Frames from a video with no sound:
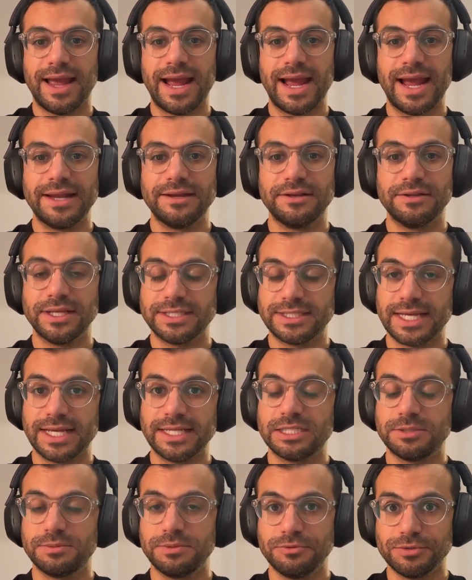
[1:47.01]
And they
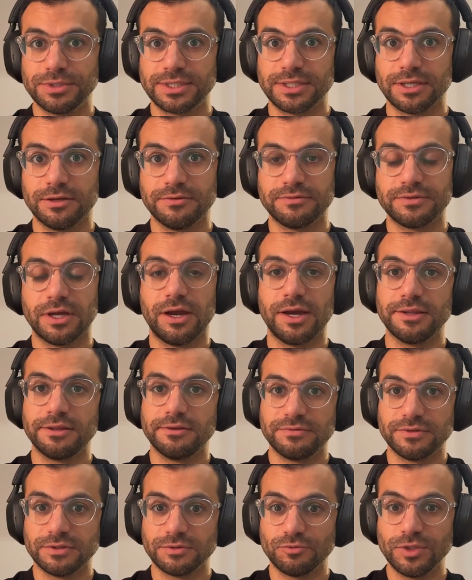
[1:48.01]
tend to be reserved
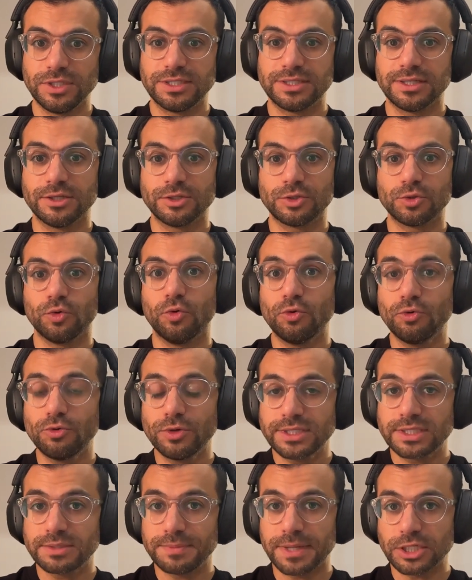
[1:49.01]
either for the research
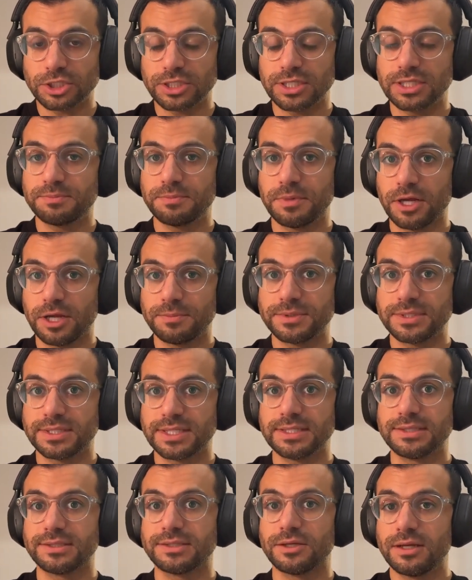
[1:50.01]
or as specialist
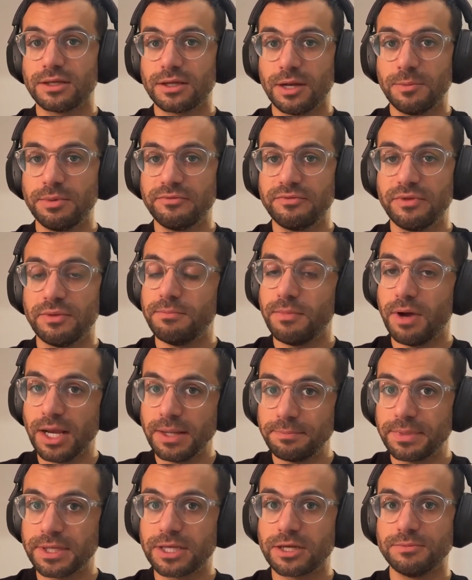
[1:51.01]
purposes. A couple of them
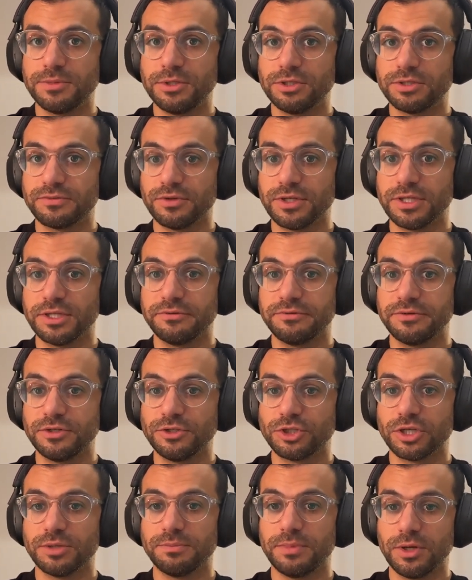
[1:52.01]
might become useful in the
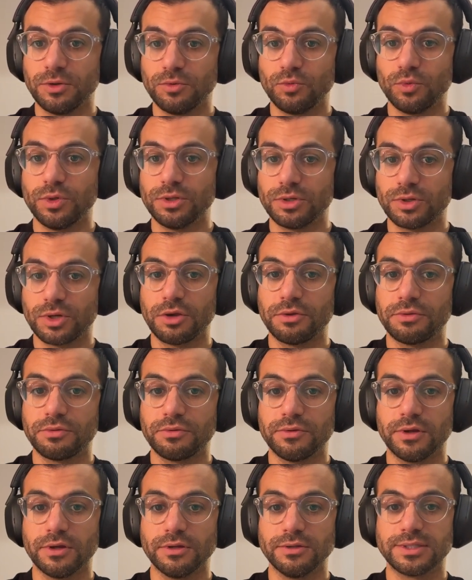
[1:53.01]
future, but we'll go
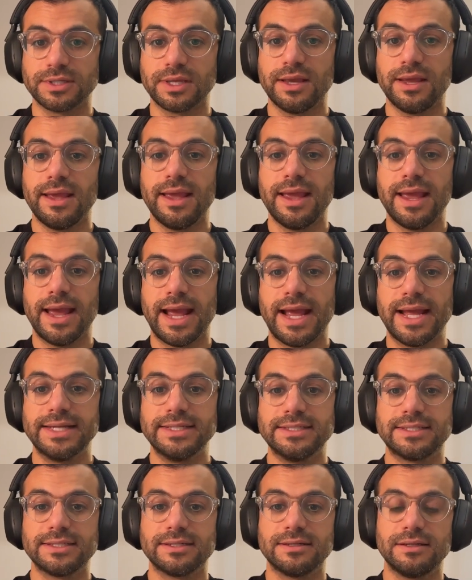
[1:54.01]
through those.
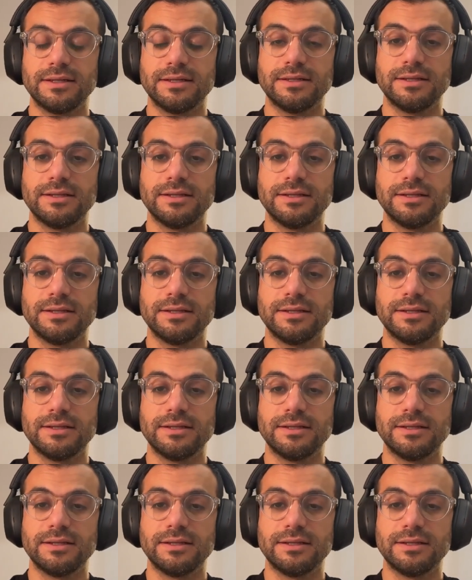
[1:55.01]
And